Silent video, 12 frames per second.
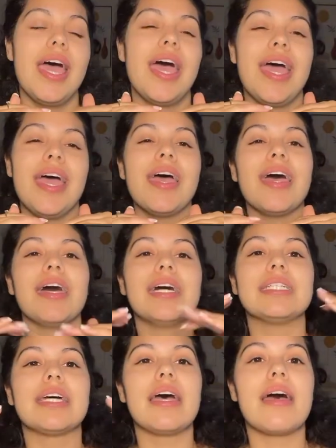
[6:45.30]

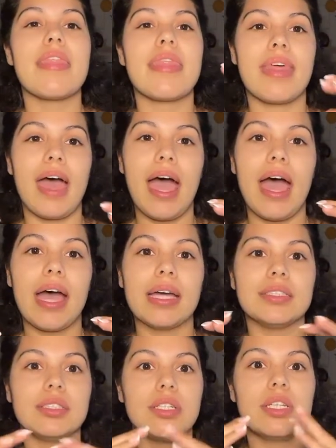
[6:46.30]
And
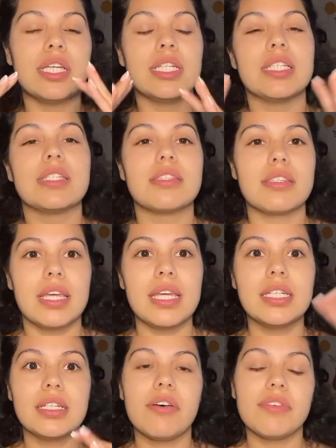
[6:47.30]
that in
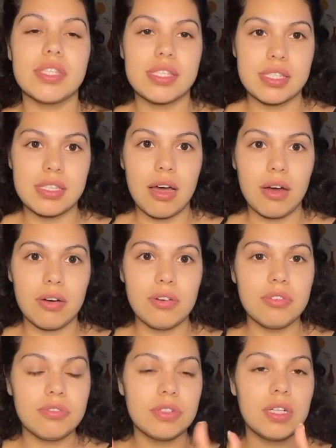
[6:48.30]
and of
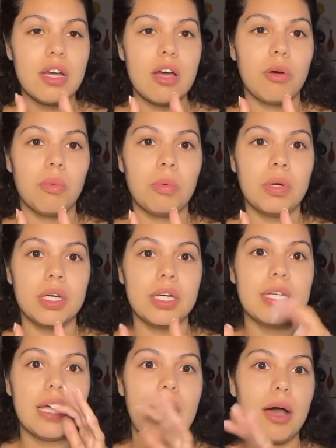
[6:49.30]
itself
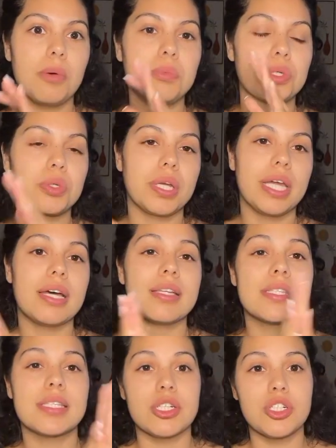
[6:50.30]
would help create a
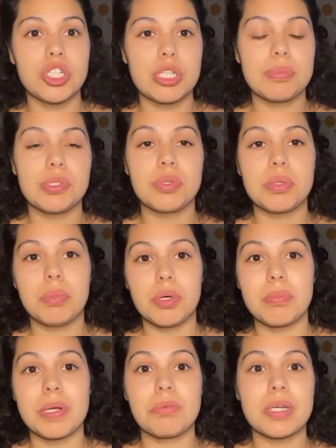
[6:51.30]
synergy between
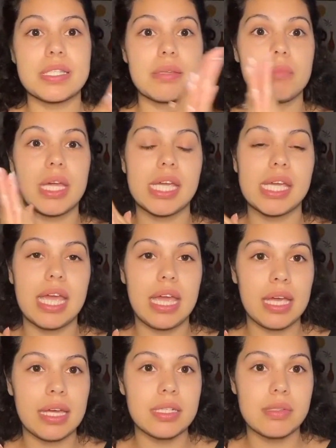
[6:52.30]
both my resume
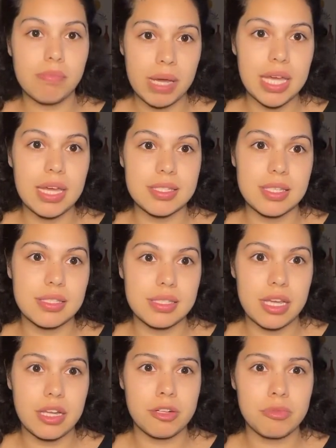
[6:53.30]
and my essays
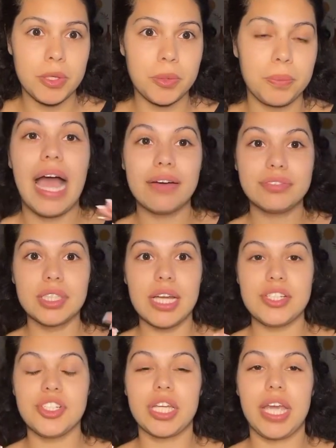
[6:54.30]
that I wrote. After
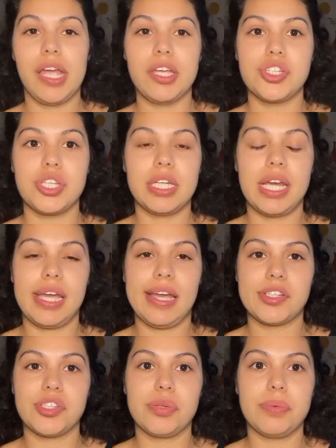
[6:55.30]
education, I
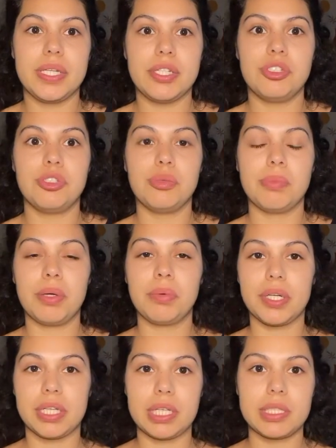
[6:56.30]
actually went into my
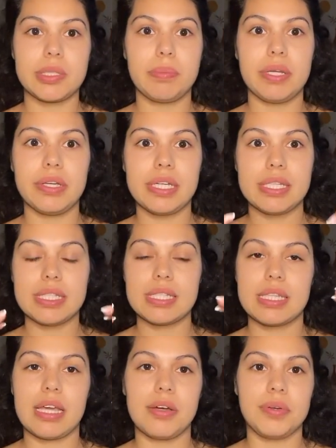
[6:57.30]
work experience.
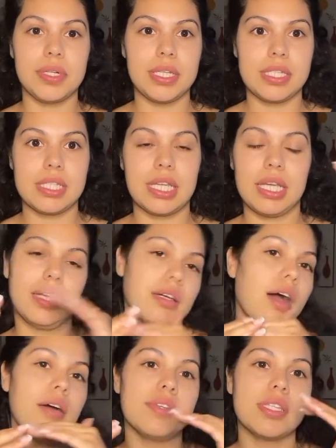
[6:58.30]
That was like
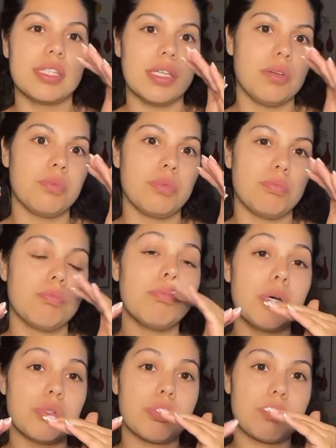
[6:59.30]
obviously
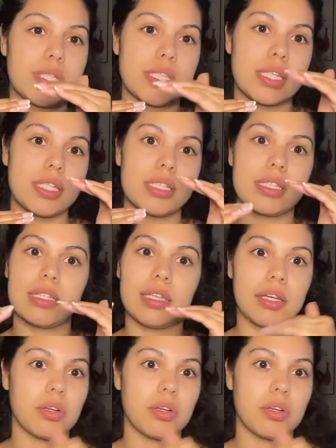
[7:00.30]
most recent to like